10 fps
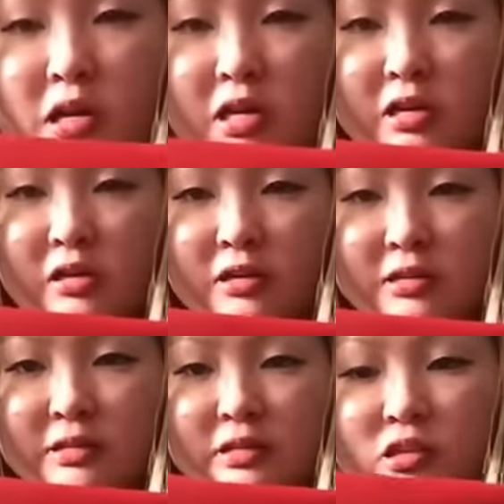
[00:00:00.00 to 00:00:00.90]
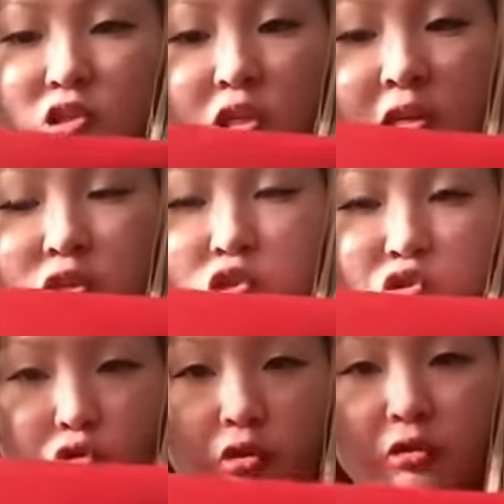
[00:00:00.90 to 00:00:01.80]
is just
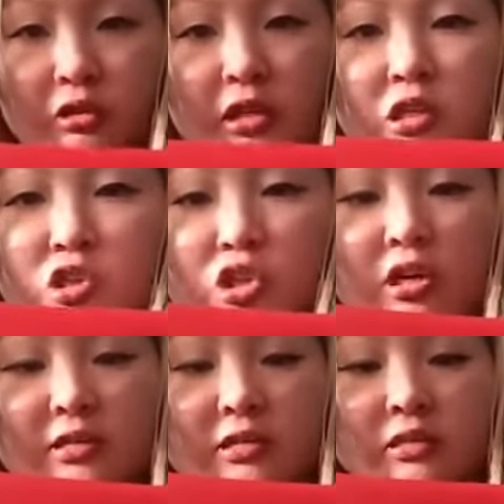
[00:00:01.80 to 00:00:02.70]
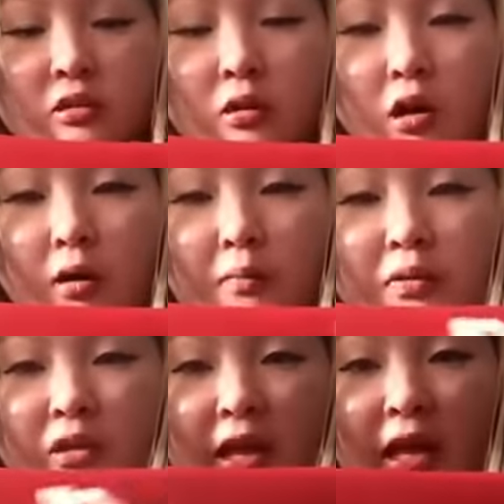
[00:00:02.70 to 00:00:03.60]
strictly
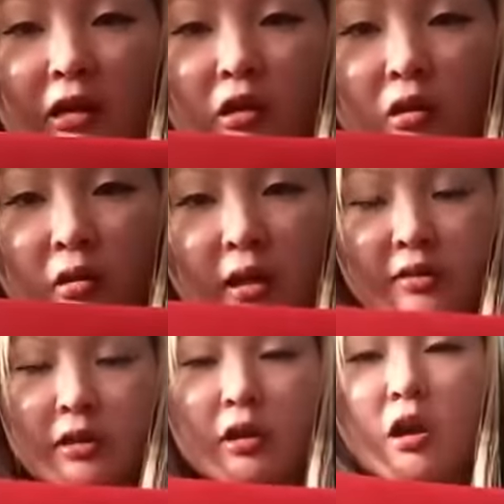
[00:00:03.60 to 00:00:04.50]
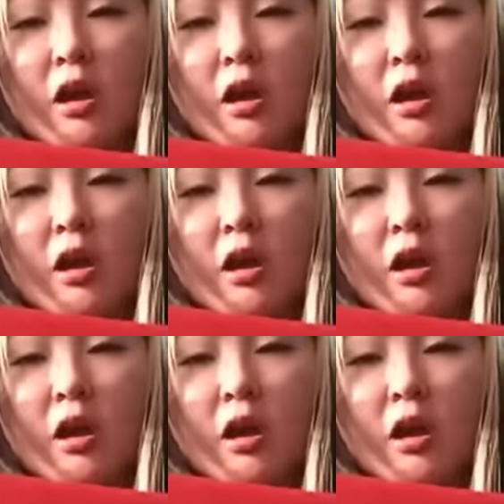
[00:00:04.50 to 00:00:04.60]
plain leather.